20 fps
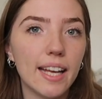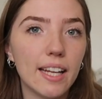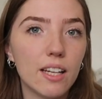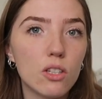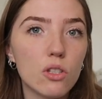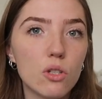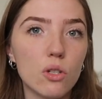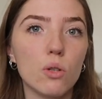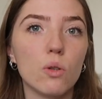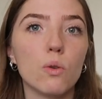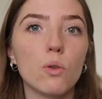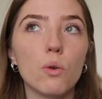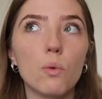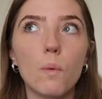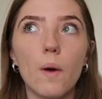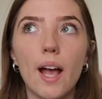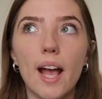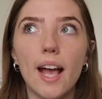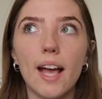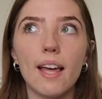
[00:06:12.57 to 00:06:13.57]
into the
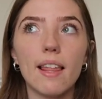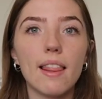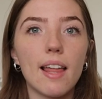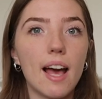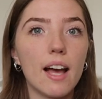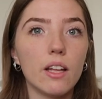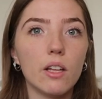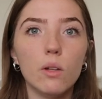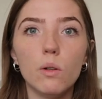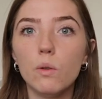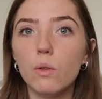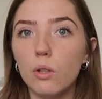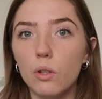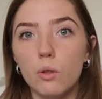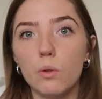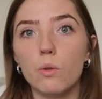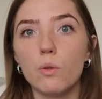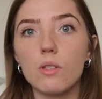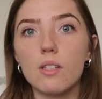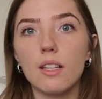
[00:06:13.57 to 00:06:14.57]
way that you
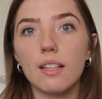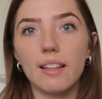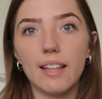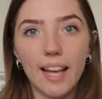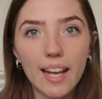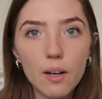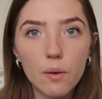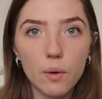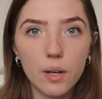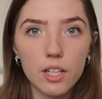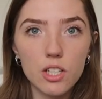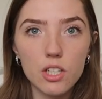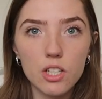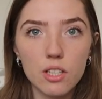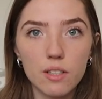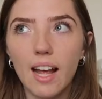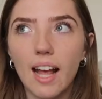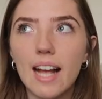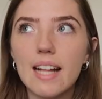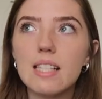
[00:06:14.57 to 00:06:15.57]
use language.